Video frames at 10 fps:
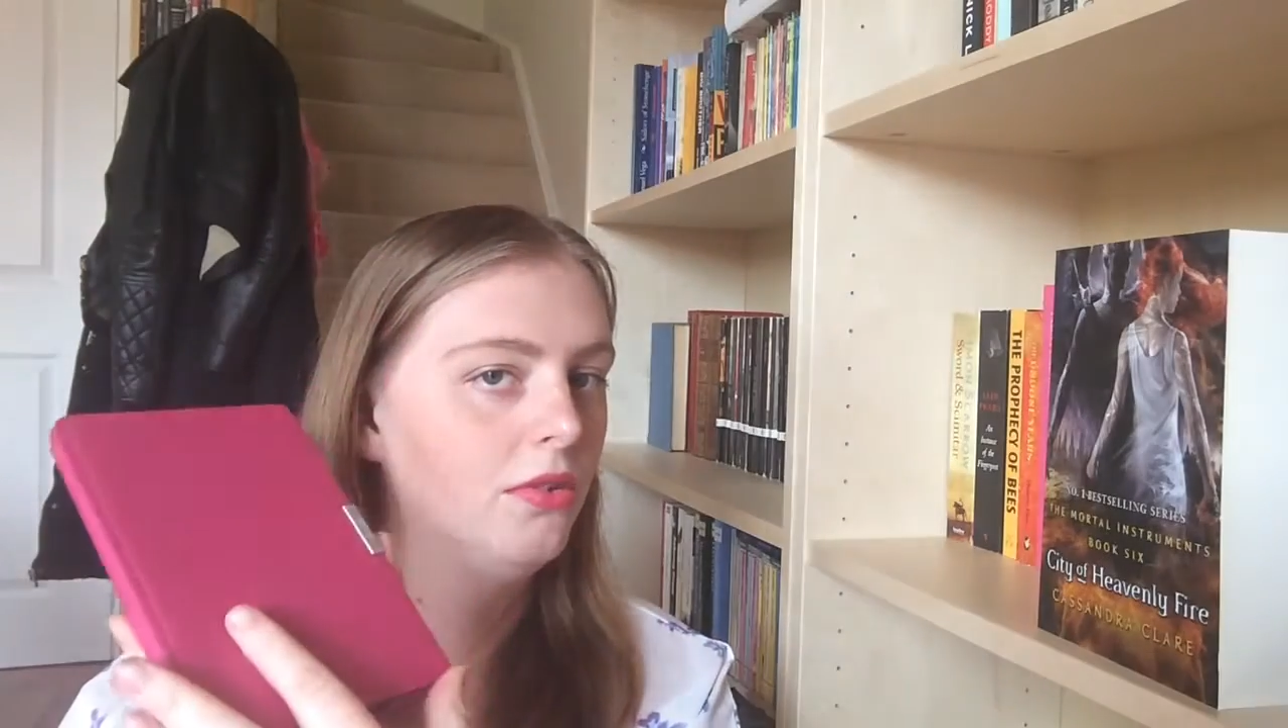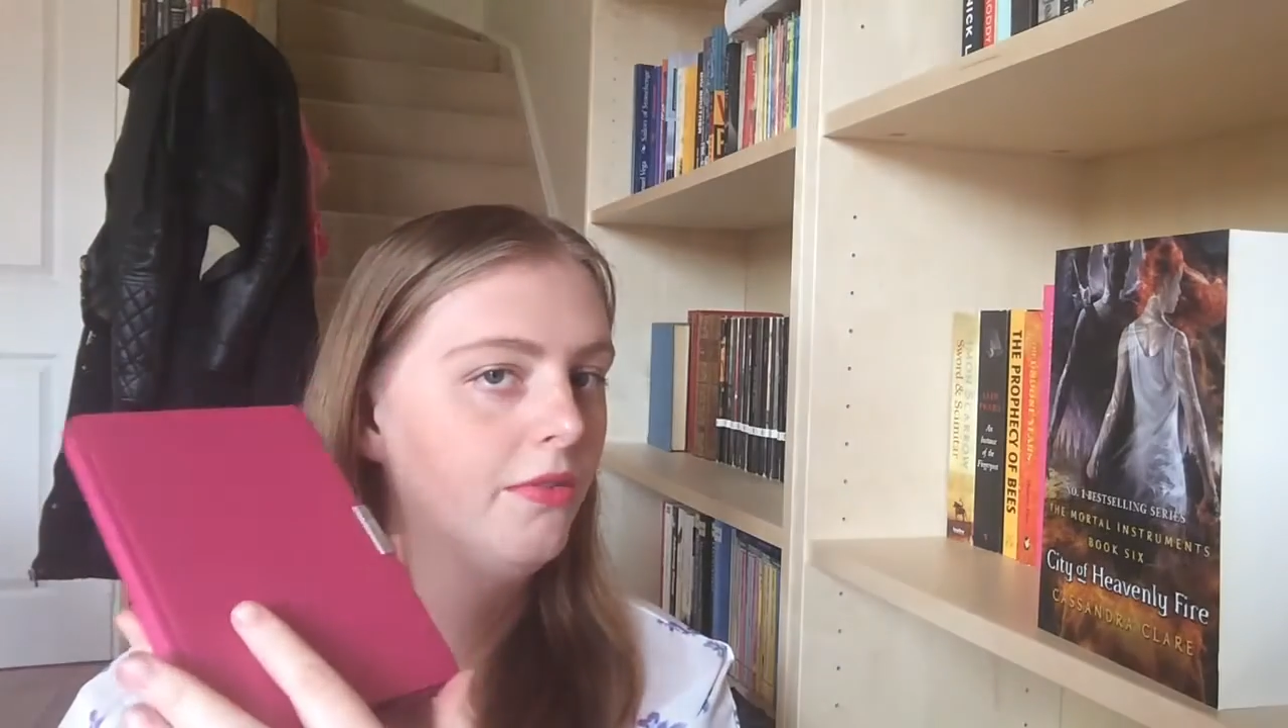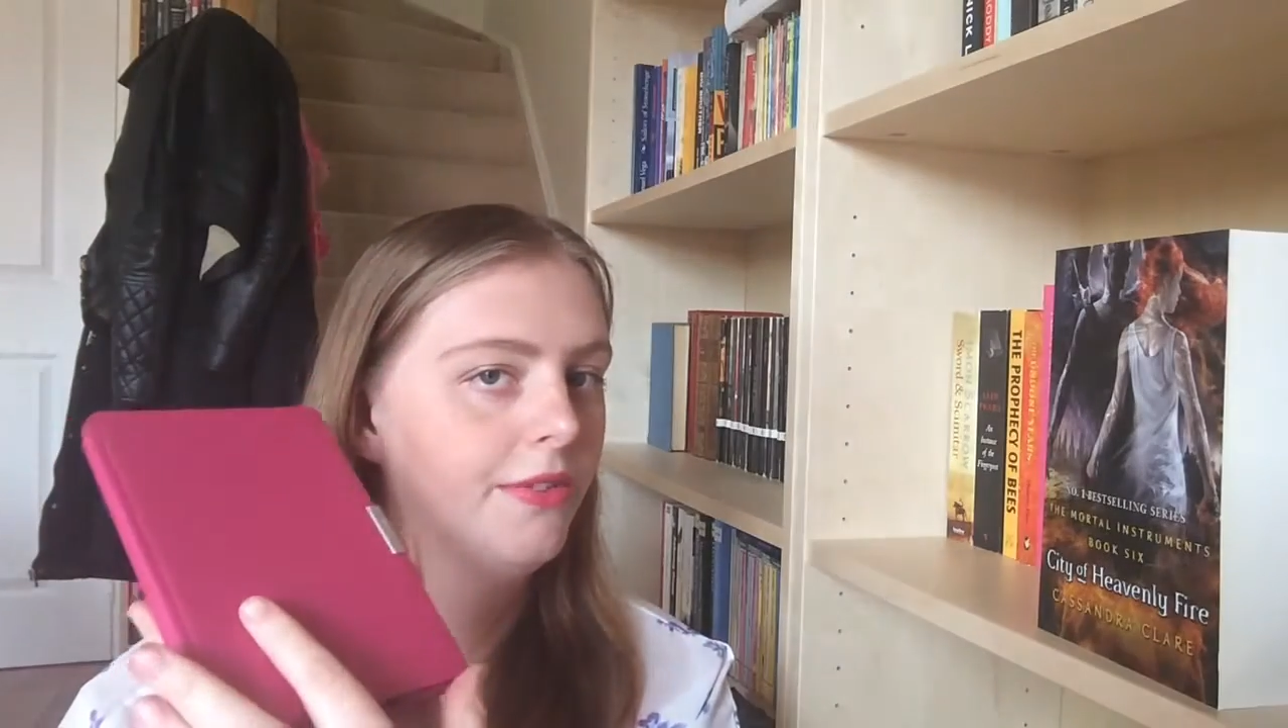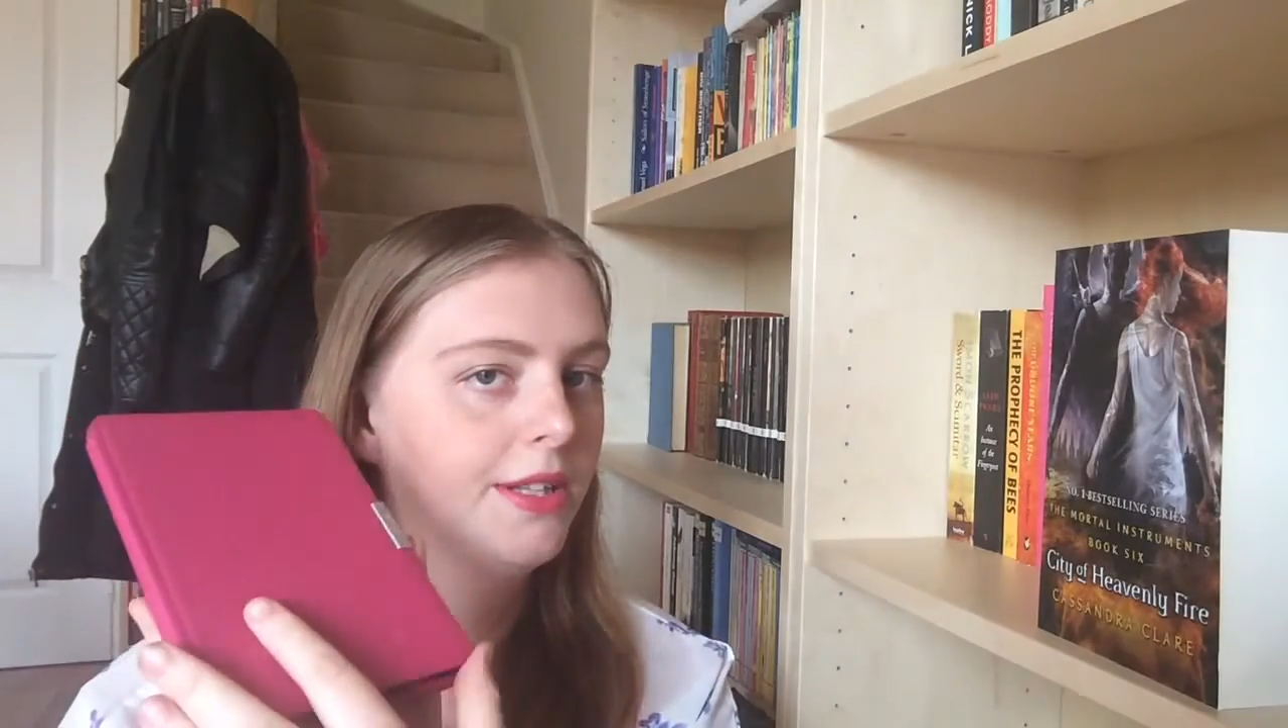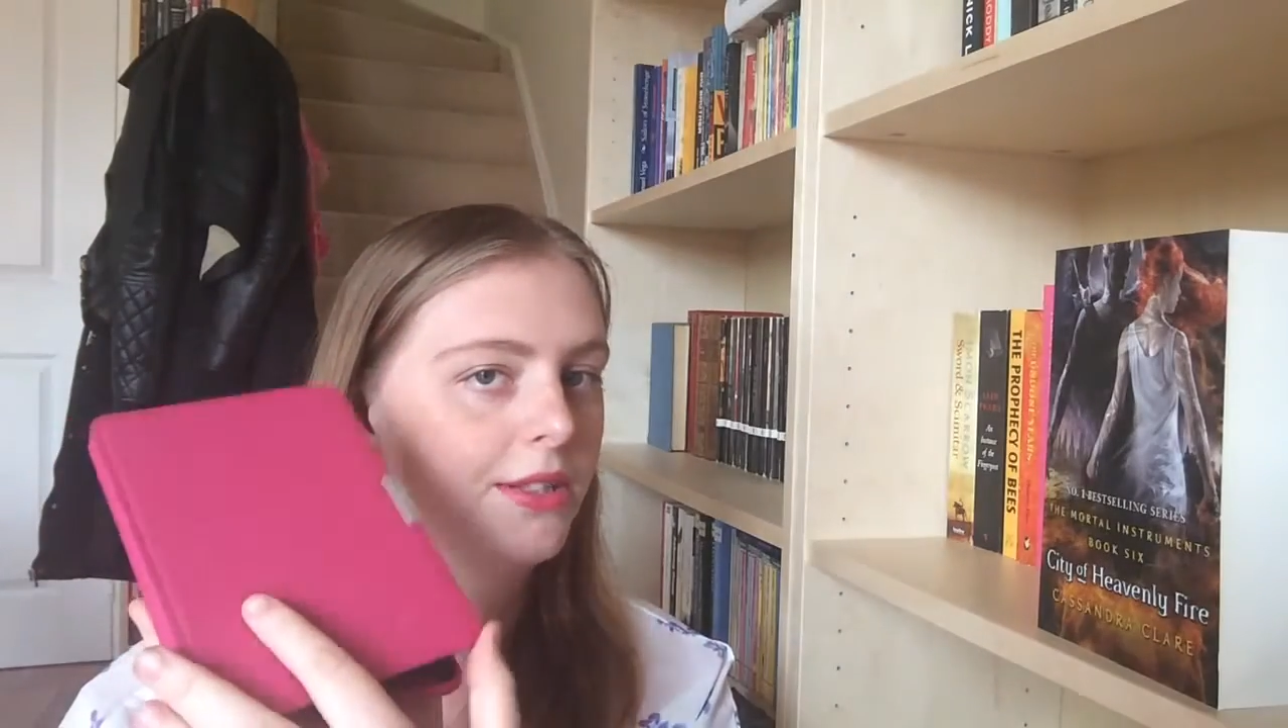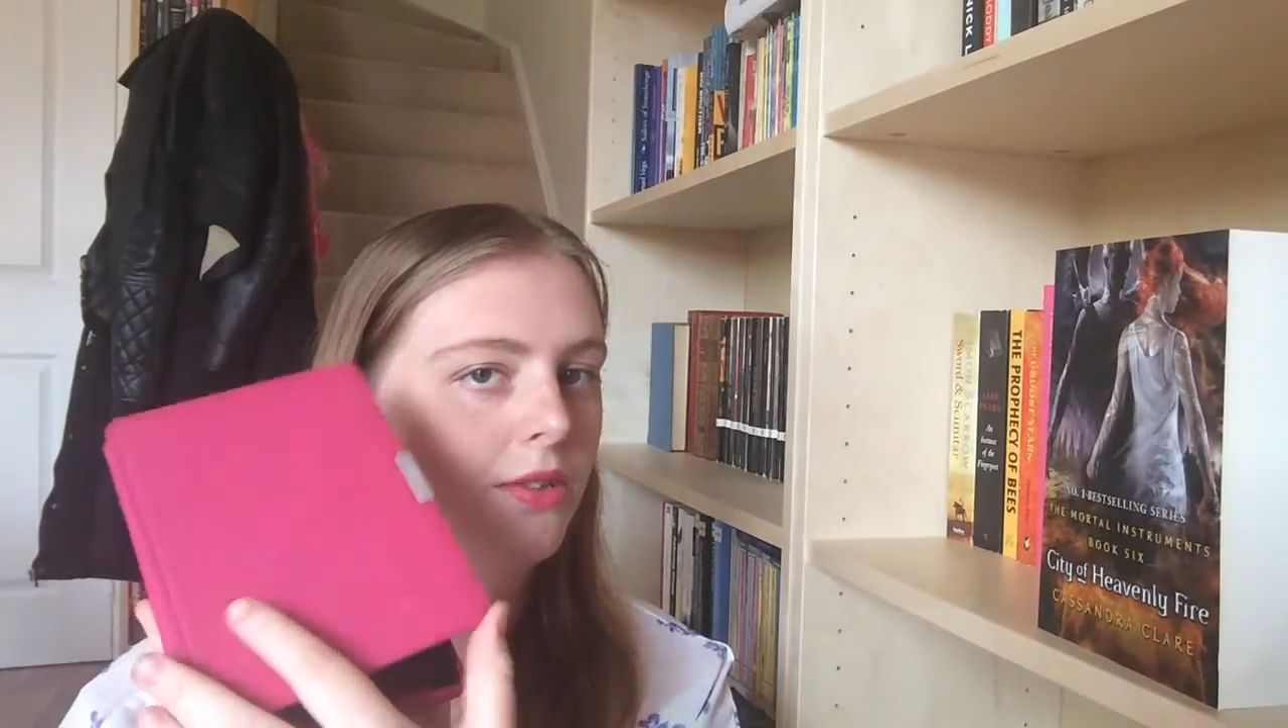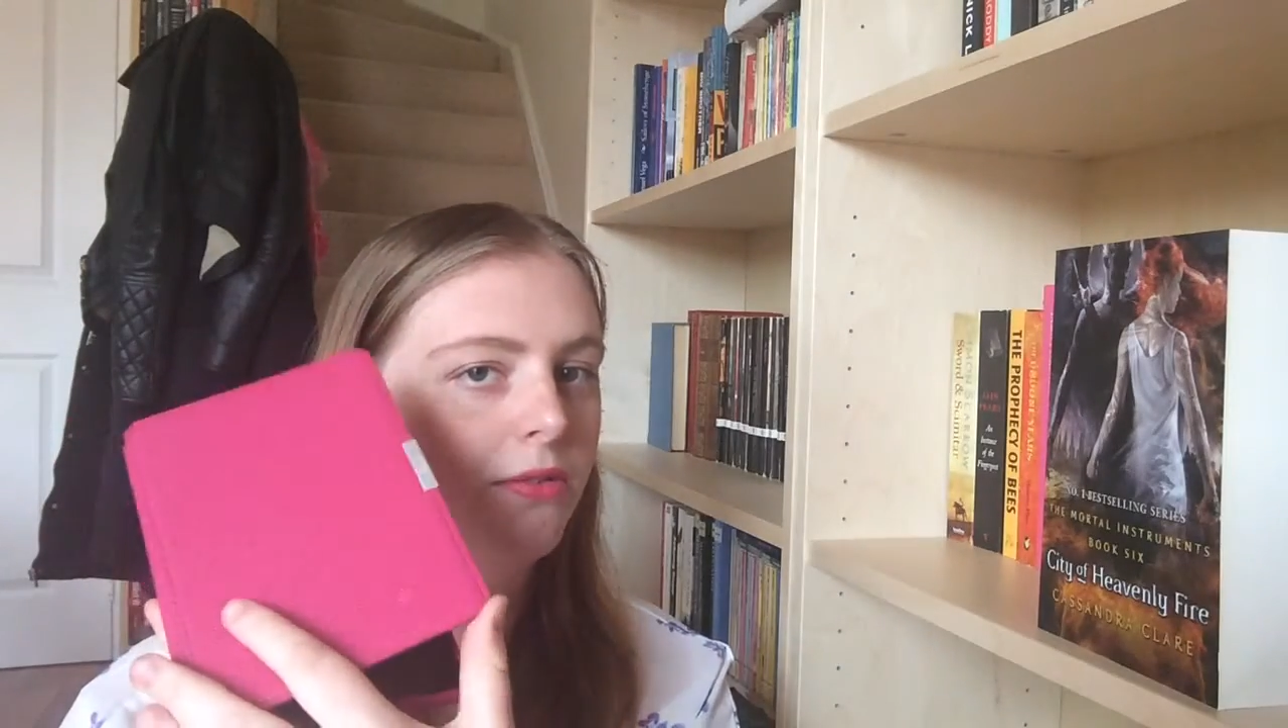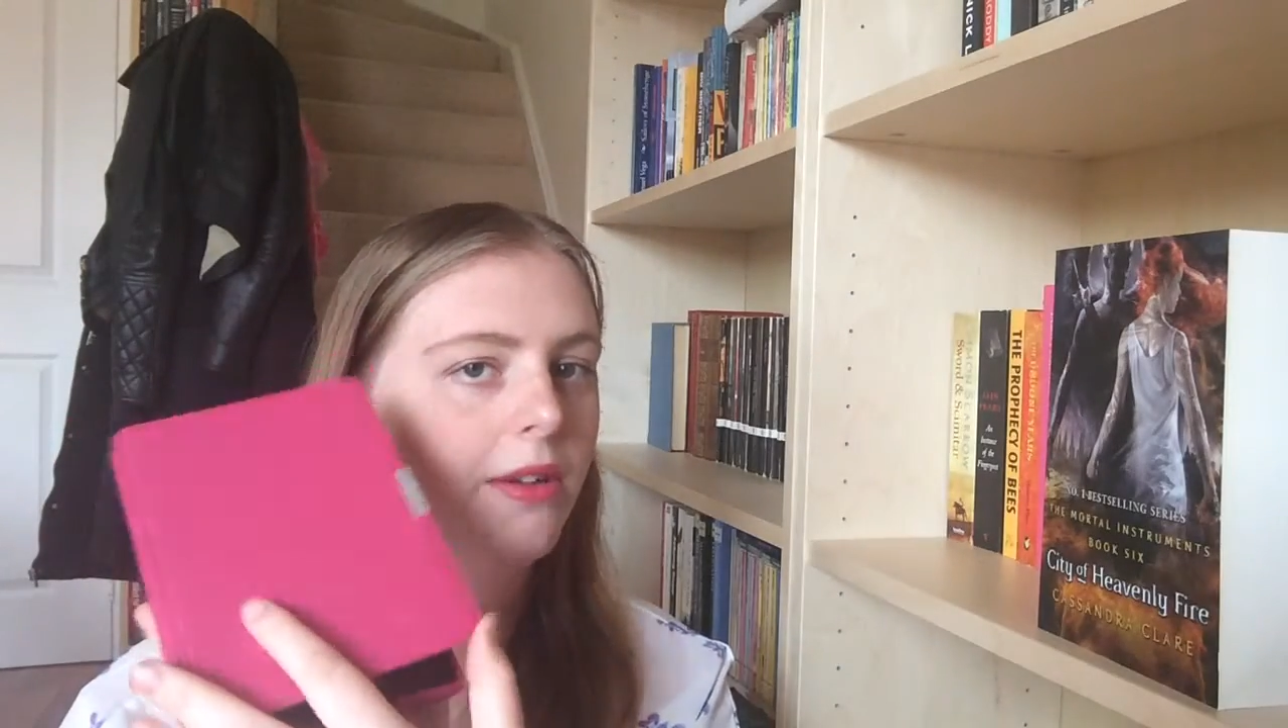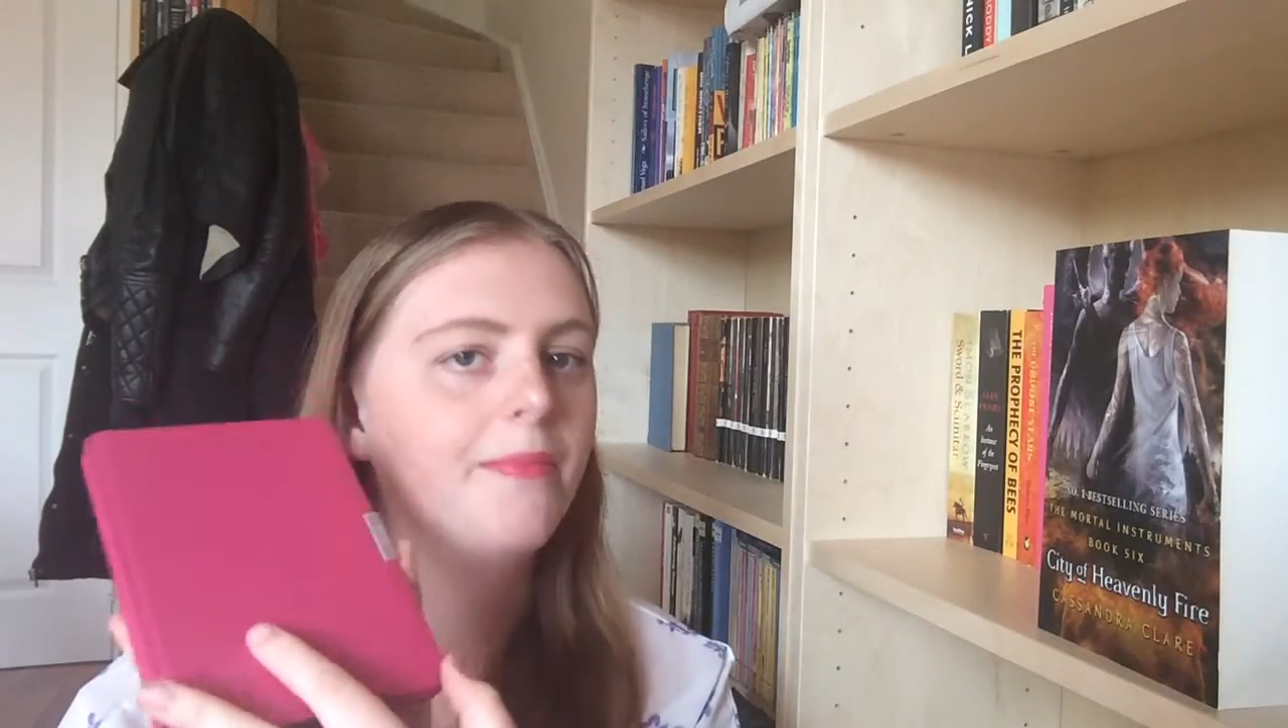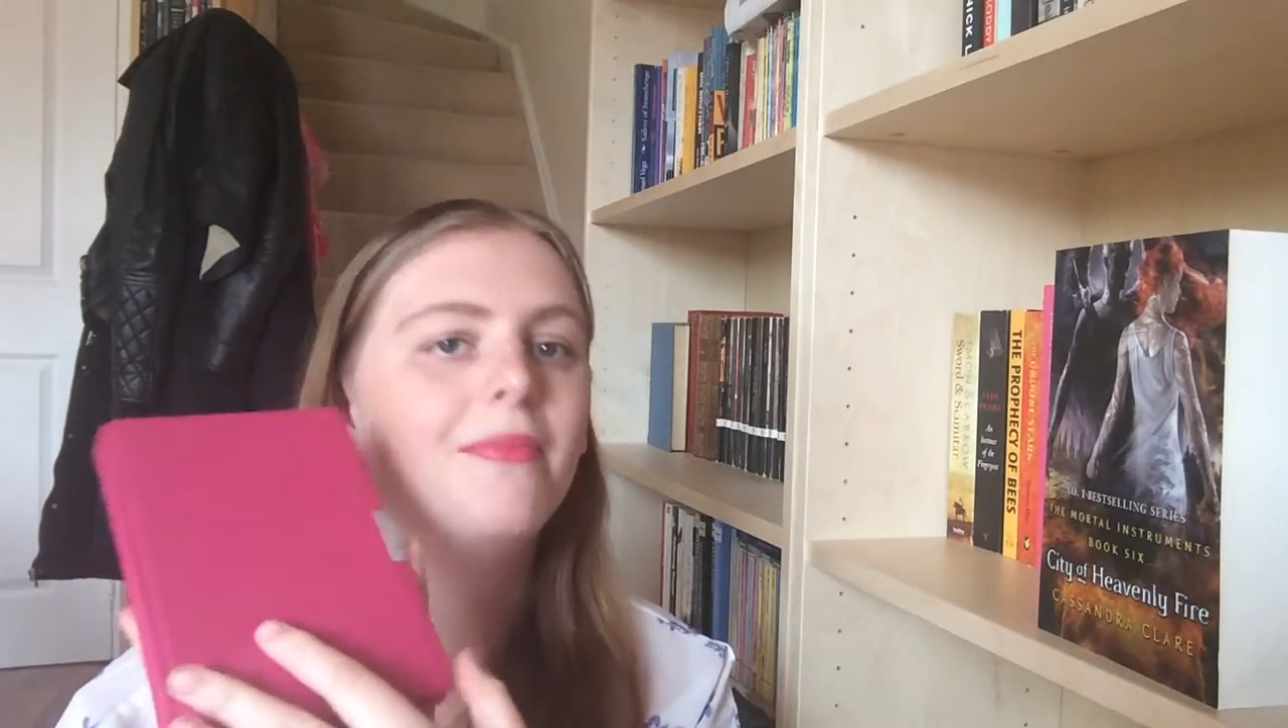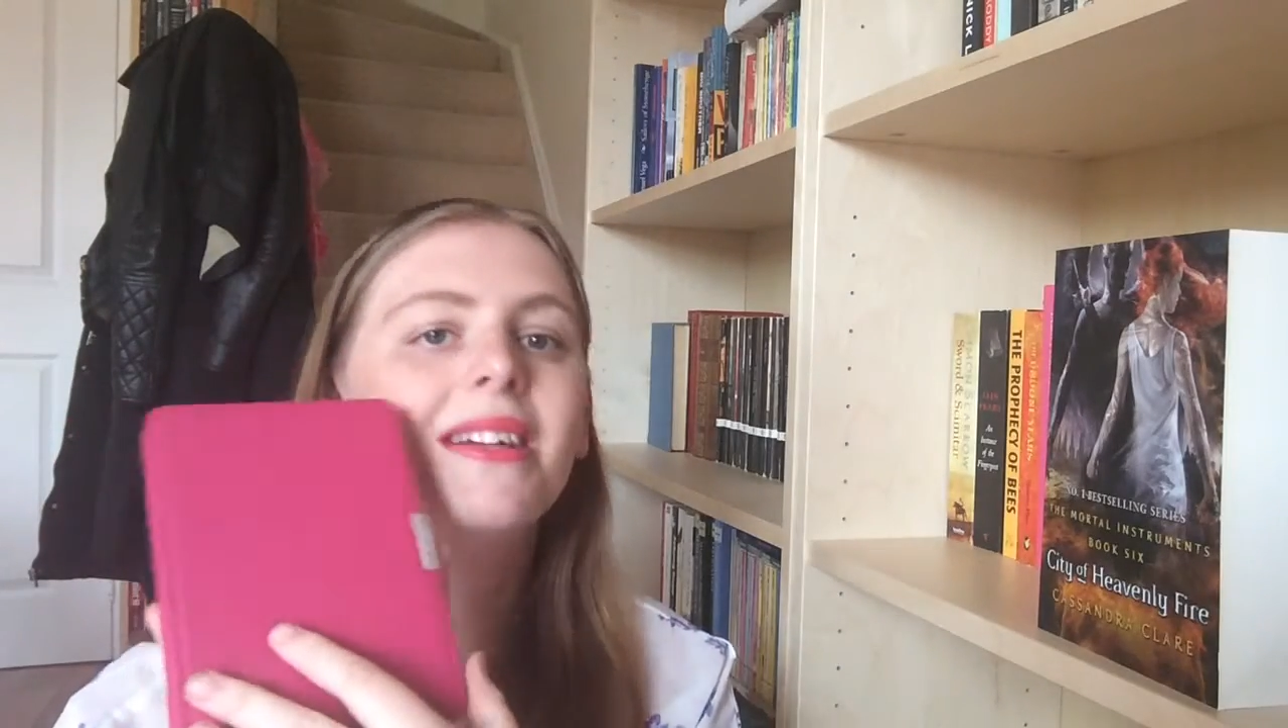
love this cover.